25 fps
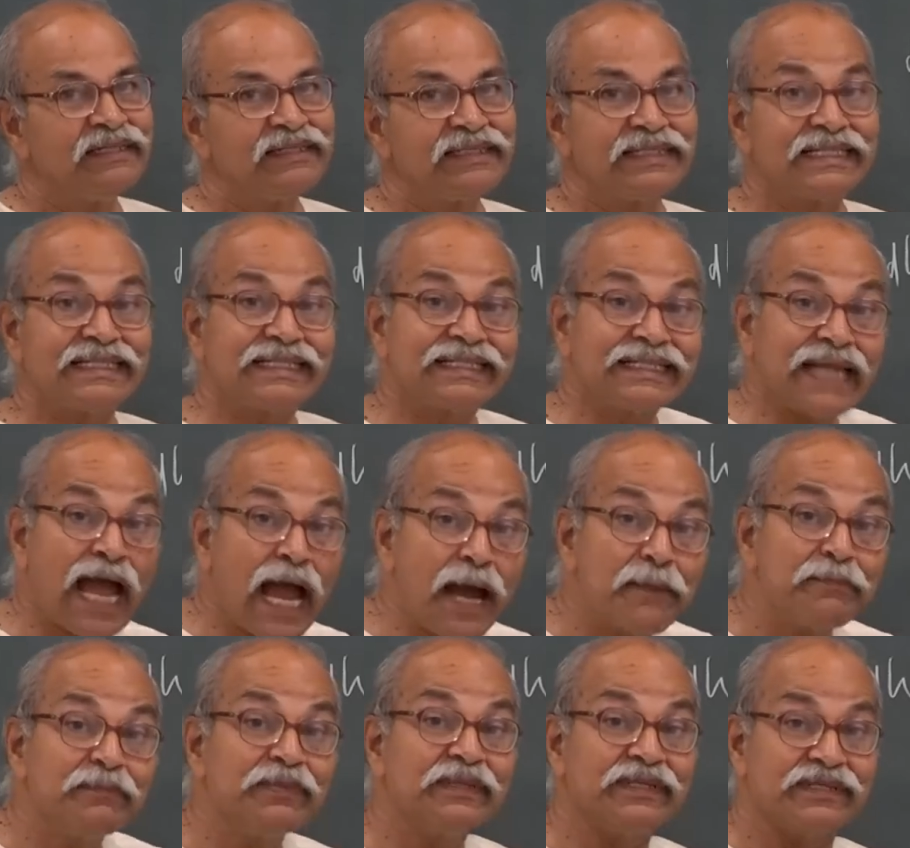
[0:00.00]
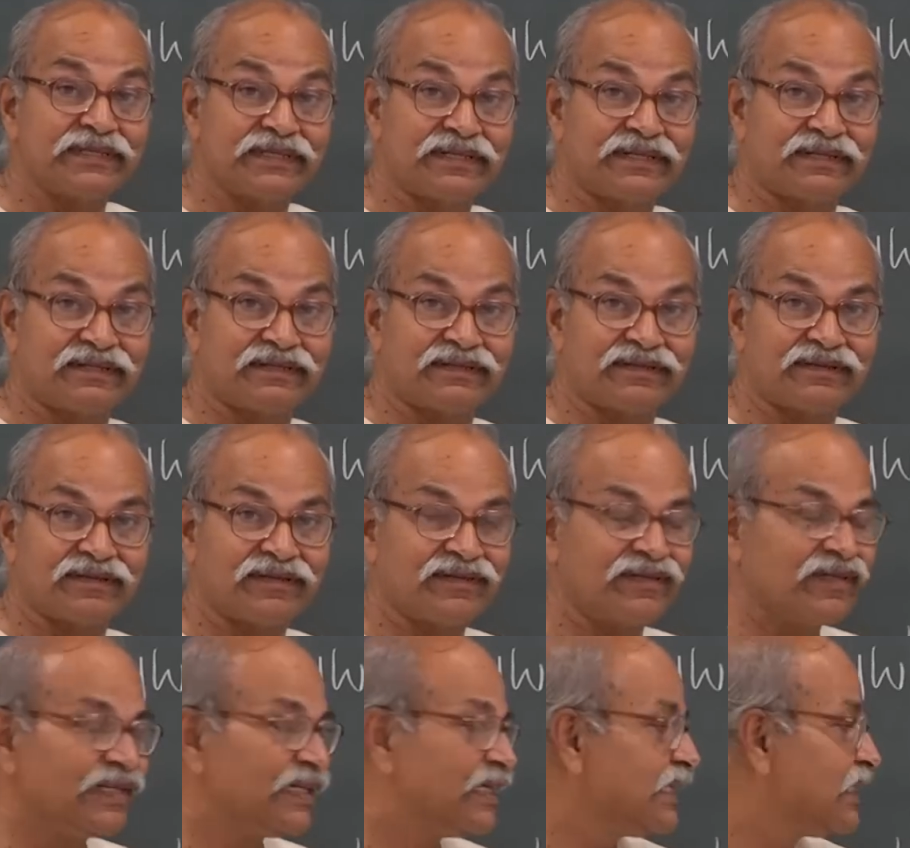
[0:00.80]
established,
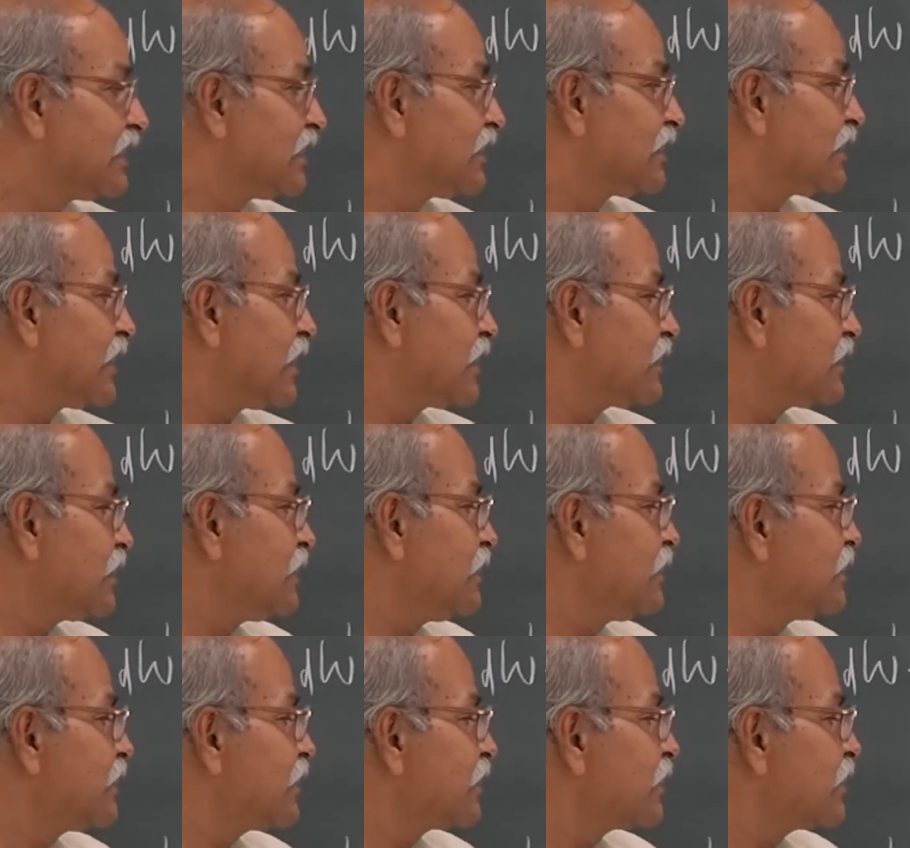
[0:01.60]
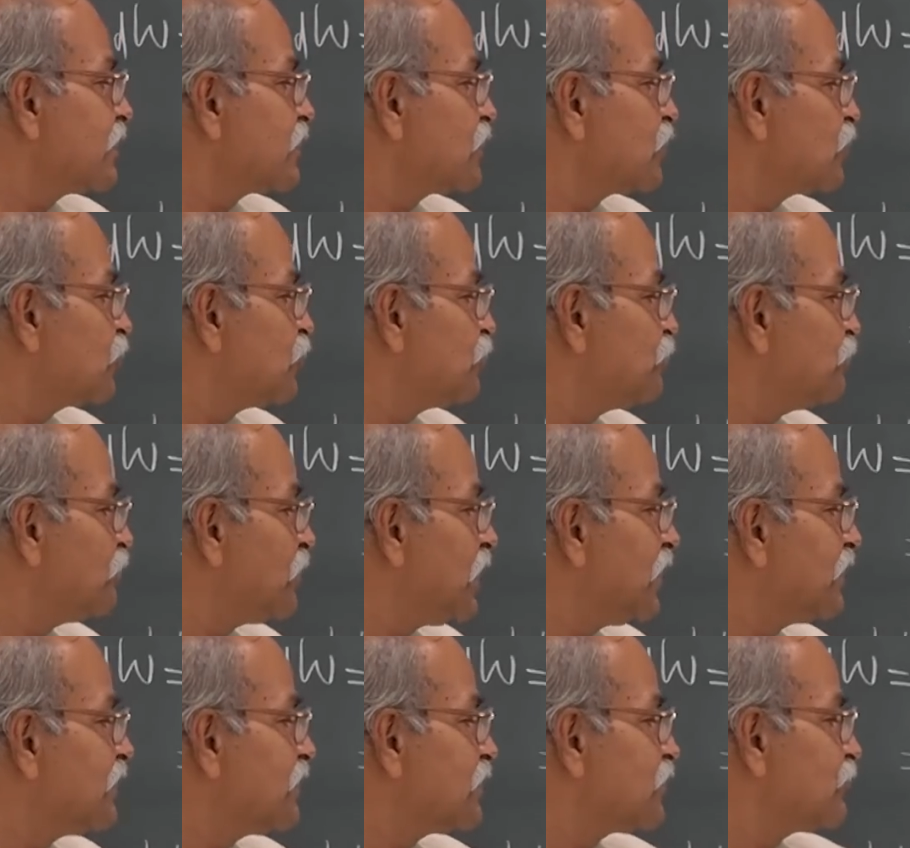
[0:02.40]
that integration of
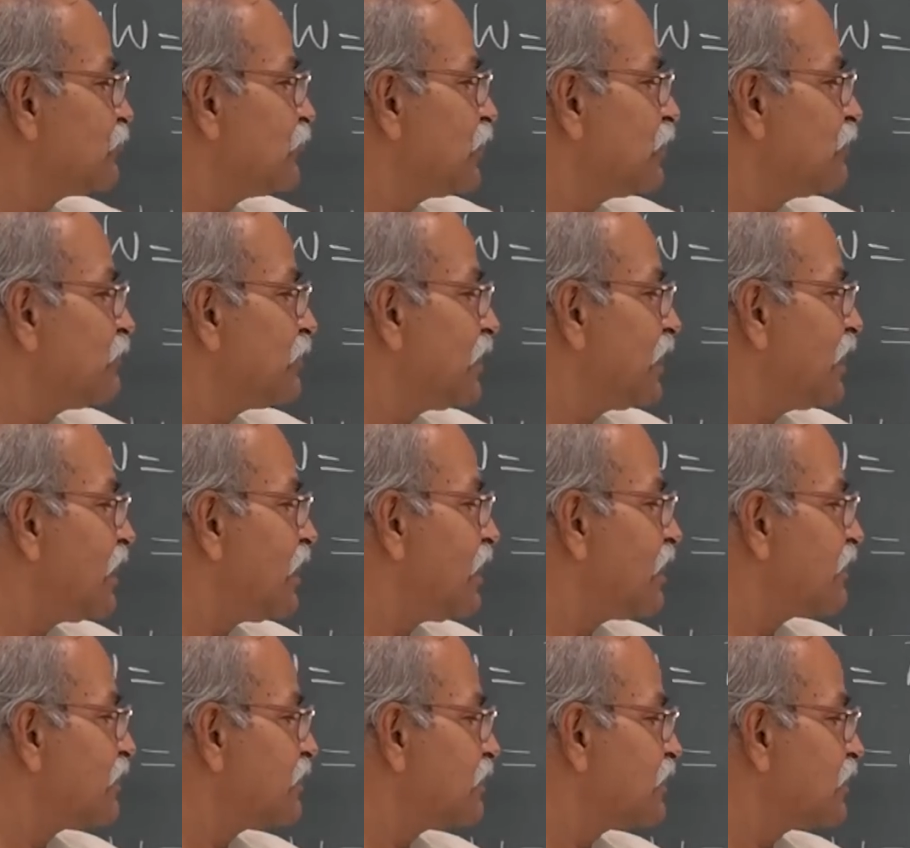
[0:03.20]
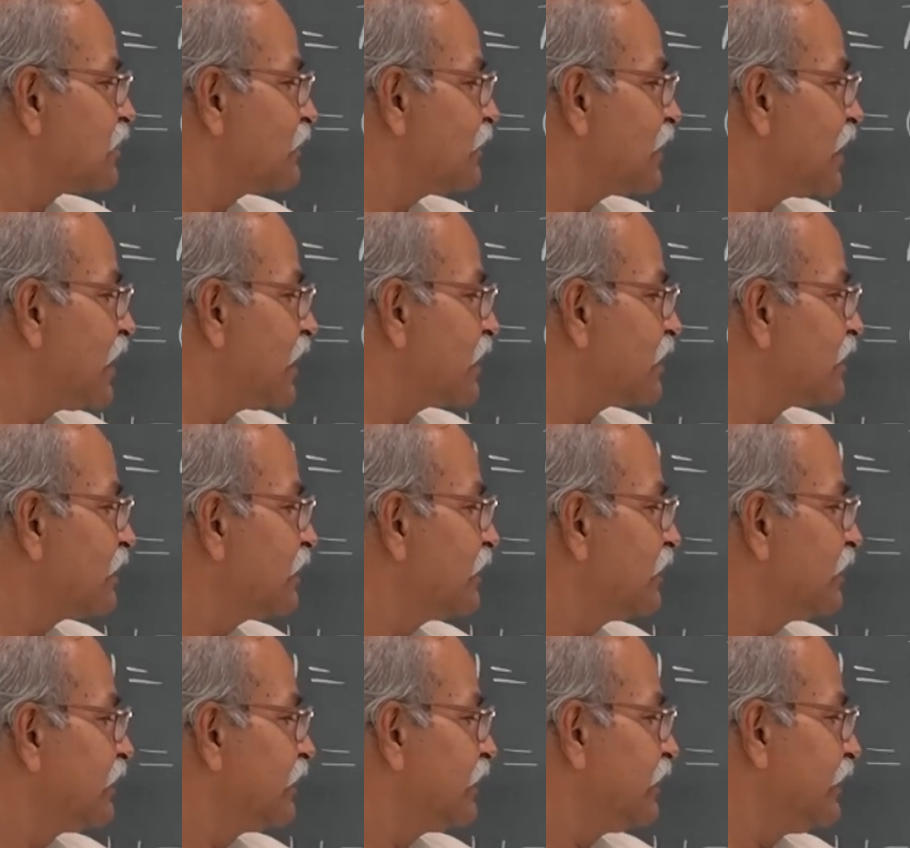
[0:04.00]
minus 1 by r square
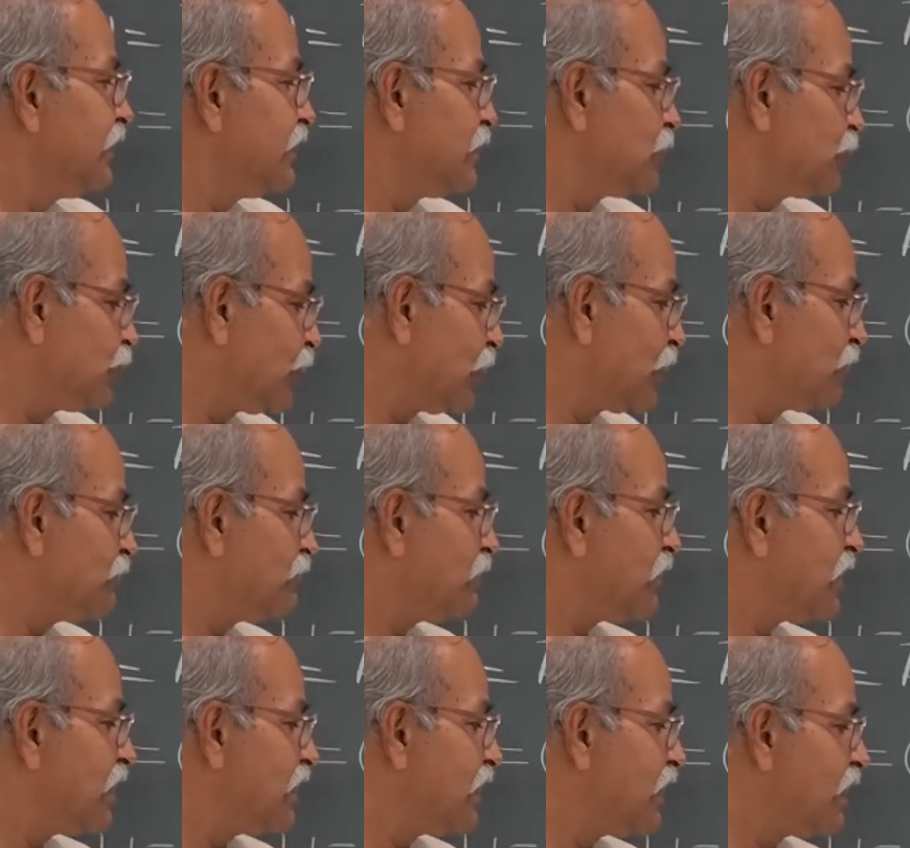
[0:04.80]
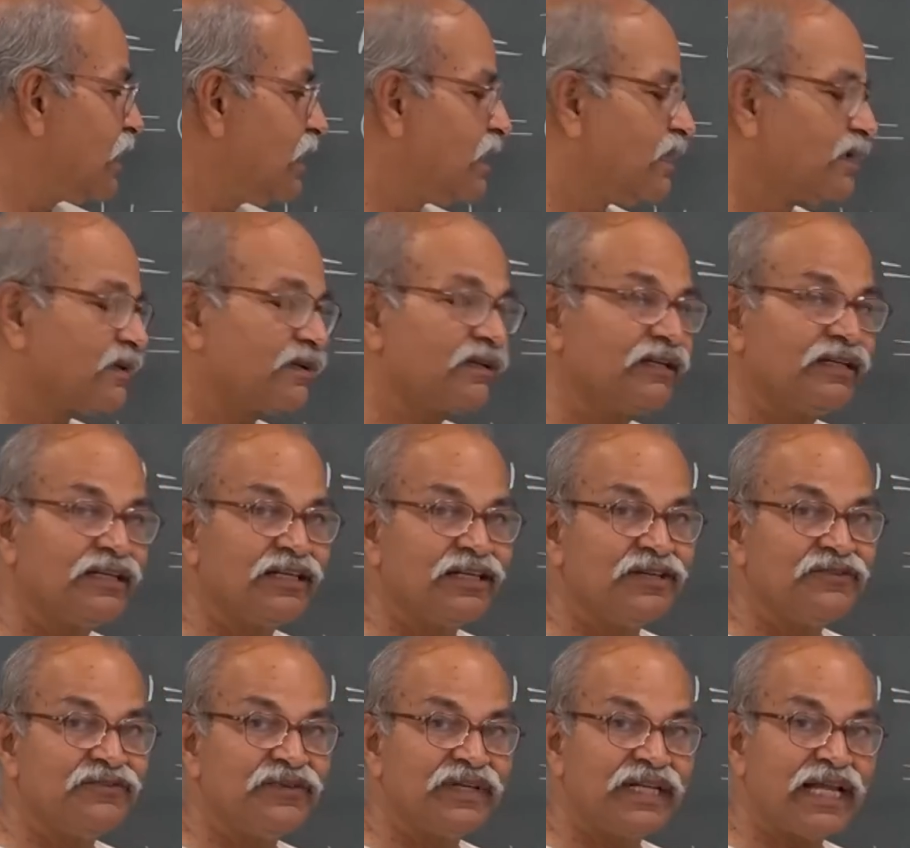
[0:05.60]
is 1 by r.
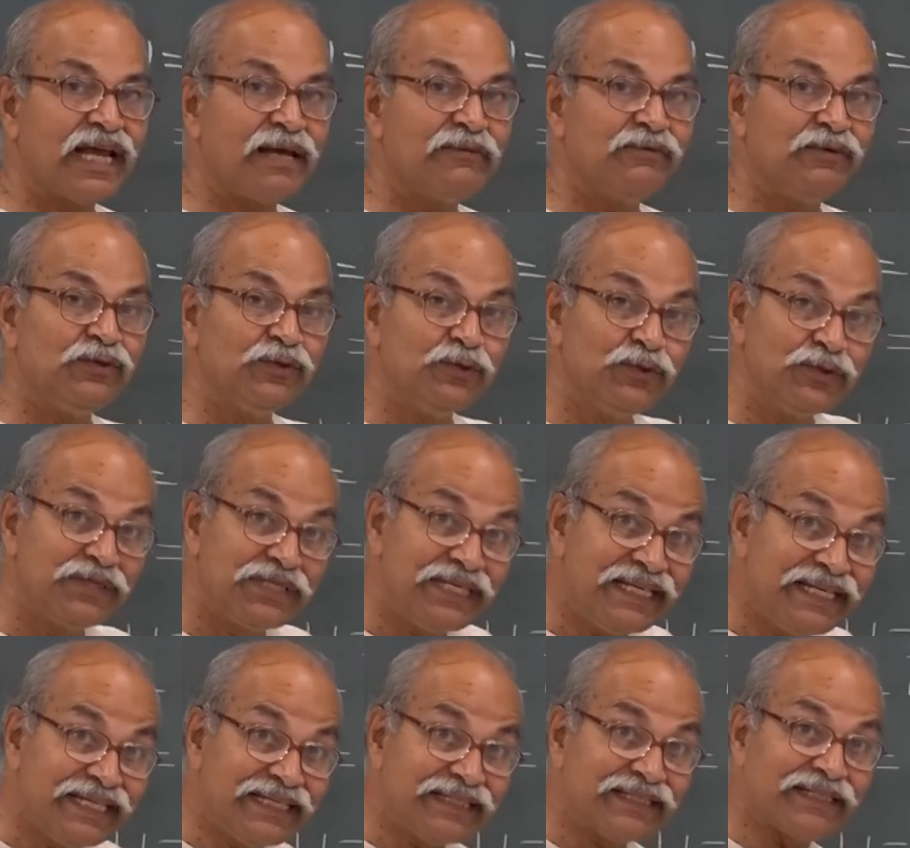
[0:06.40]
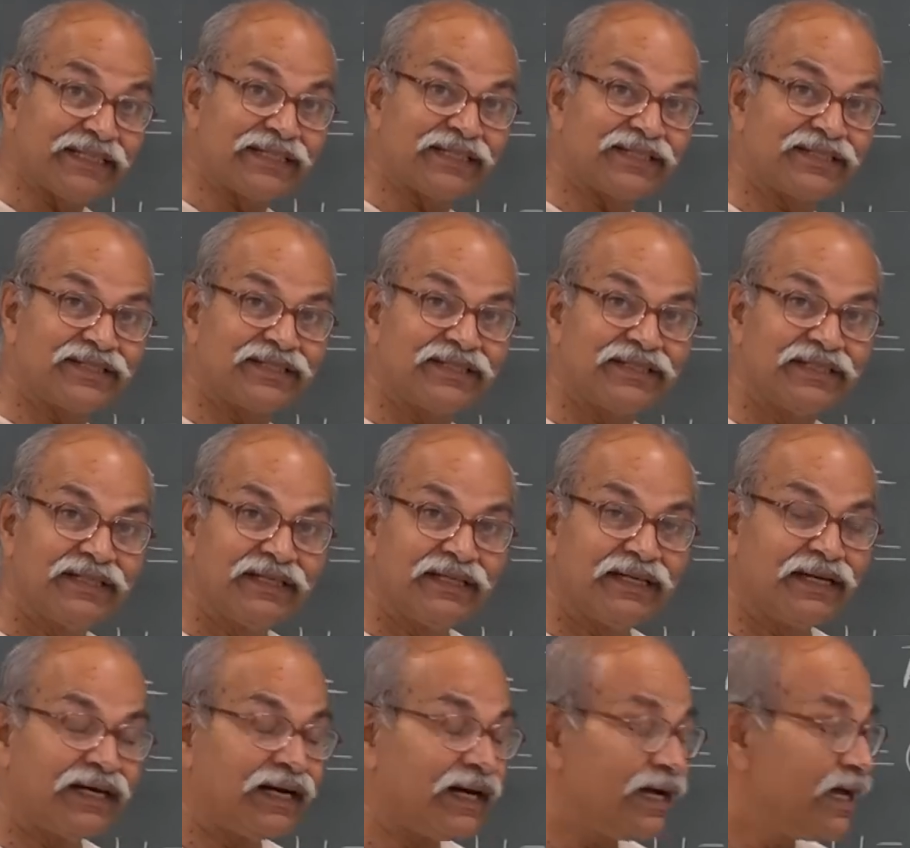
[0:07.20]
When I am using this,
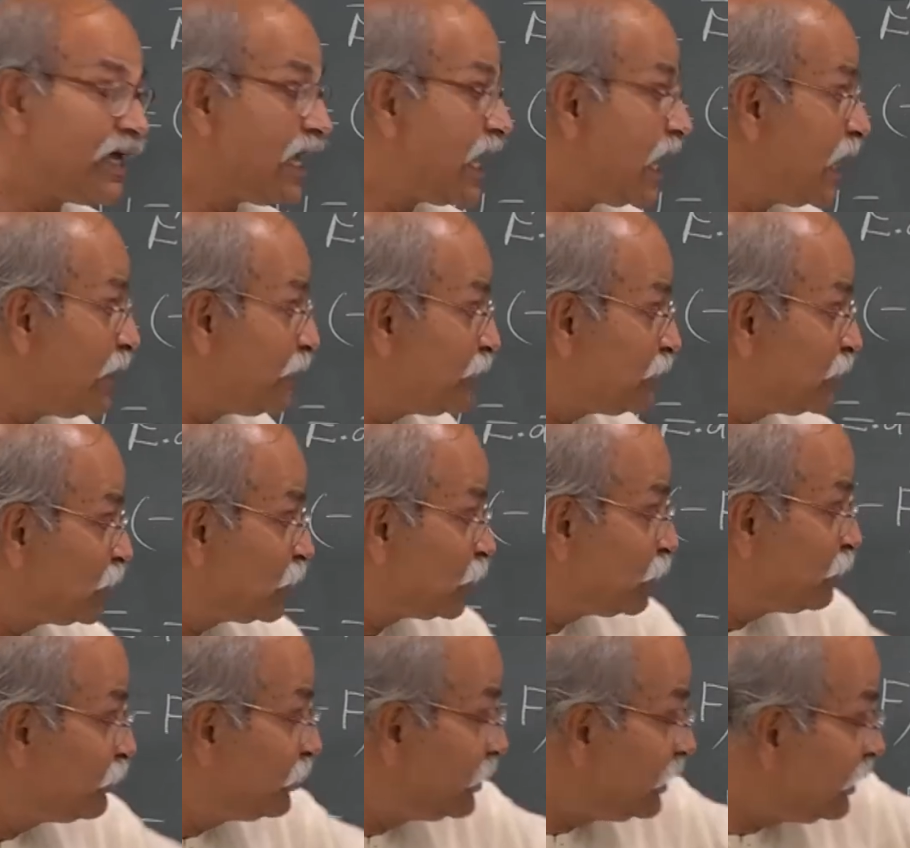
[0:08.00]
I have to